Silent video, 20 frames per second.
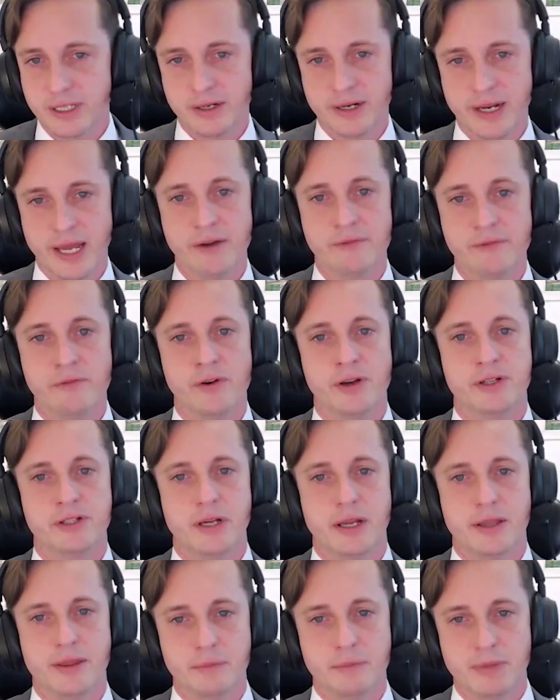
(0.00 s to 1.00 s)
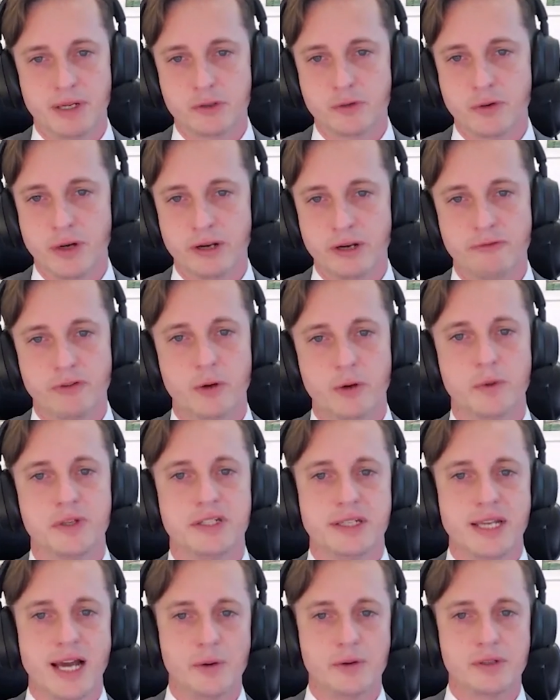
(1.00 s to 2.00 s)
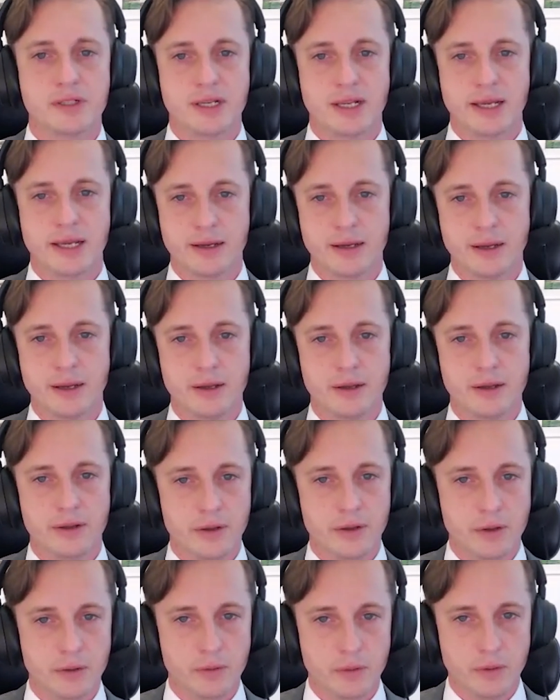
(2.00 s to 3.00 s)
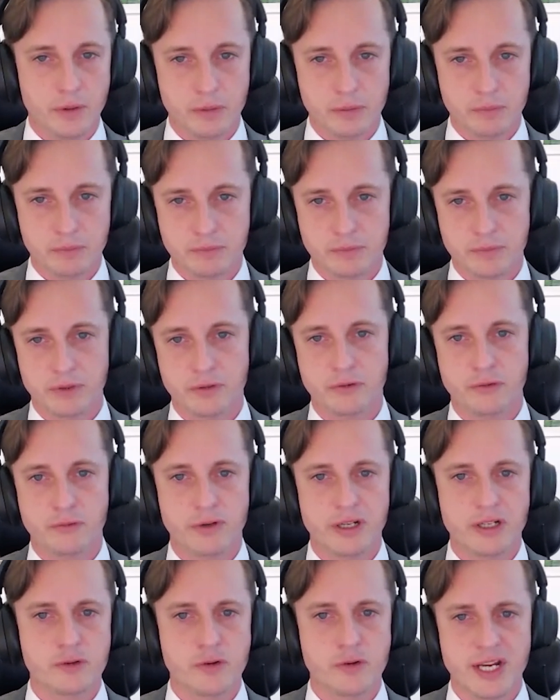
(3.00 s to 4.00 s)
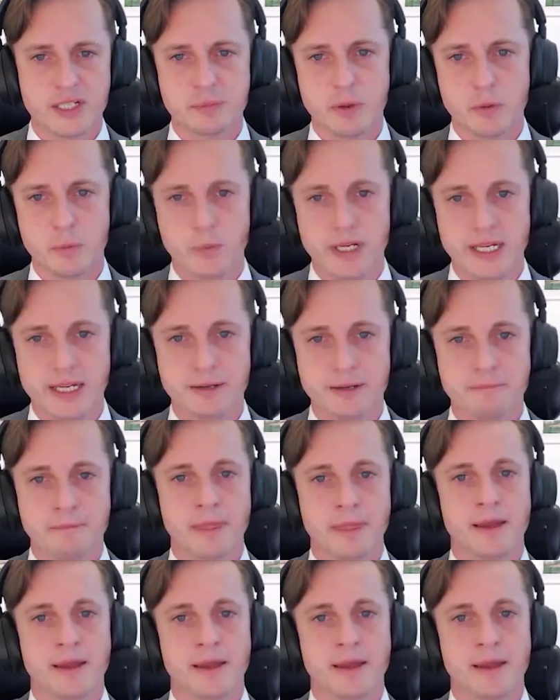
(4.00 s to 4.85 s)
On average, I think my trade frequency now is like 3 trades per week.